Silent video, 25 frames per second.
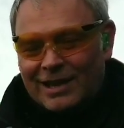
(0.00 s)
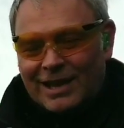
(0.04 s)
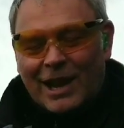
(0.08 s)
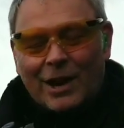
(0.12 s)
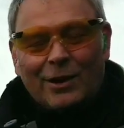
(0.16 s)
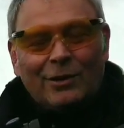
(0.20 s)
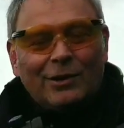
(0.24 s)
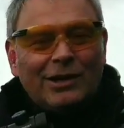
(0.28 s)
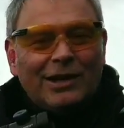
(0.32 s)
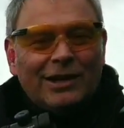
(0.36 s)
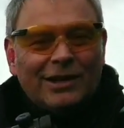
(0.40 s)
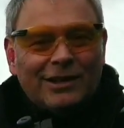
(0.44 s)

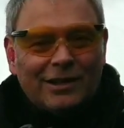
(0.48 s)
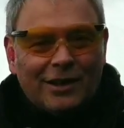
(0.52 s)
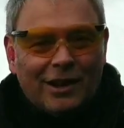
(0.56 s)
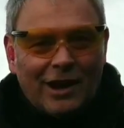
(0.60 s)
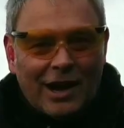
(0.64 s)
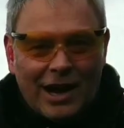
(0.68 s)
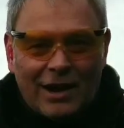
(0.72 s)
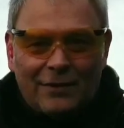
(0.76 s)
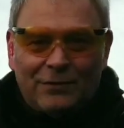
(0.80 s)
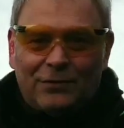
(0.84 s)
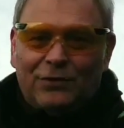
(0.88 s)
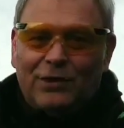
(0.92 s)
Now,
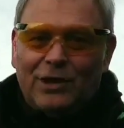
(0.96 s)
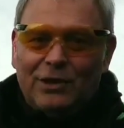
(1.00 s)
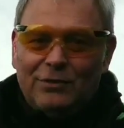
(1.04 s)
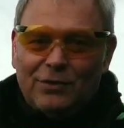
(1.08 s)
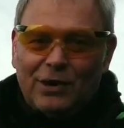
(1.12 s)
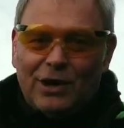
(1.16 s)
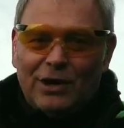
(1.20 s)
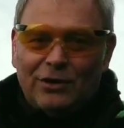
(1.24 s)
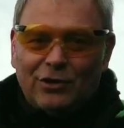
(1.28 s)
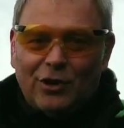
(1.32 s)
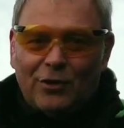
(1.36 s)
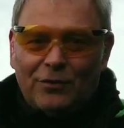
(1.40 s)
I have
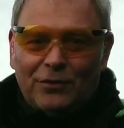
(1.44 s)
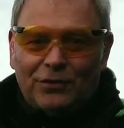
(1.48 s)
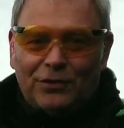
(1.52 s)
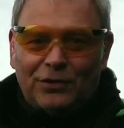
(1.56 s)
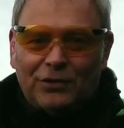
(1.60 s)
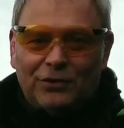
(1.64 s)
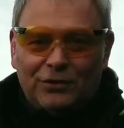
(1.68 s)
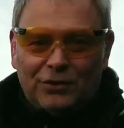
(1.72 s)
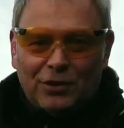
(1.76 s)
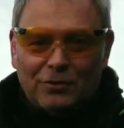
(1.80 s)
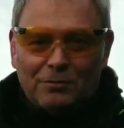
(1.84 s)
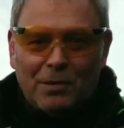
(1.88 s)
seen range
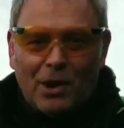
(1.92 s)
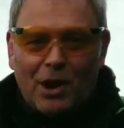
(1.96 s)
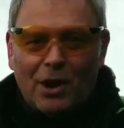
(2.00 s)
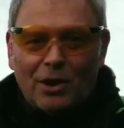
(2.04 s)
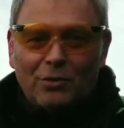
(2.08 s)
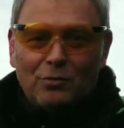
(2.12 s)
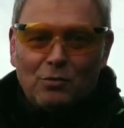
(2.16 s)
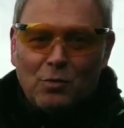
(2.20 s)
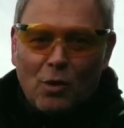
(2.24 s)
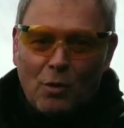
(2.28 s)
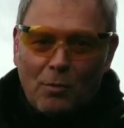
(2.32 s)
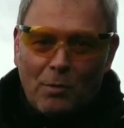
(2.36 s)
officers
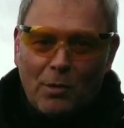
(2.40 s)
demand